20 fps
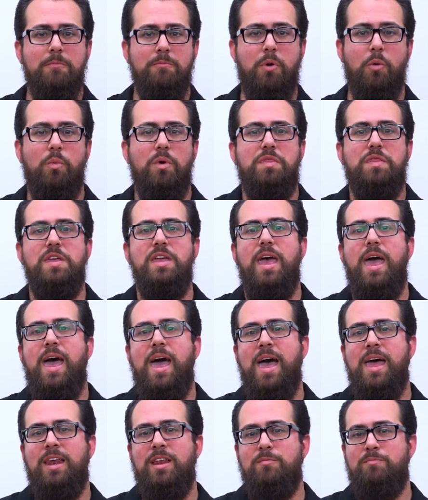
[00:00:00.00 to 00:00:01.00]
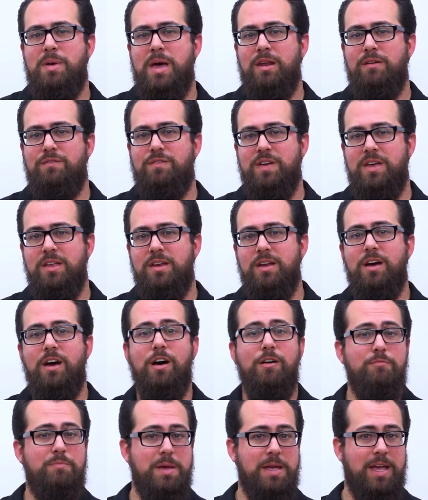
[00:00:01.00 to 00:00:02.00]
but with the added benefit
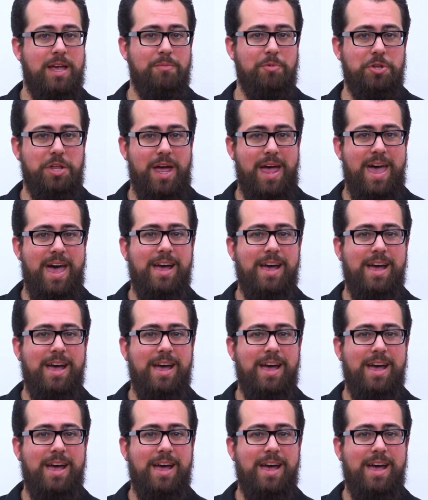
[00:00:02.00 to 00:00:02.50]
of being able to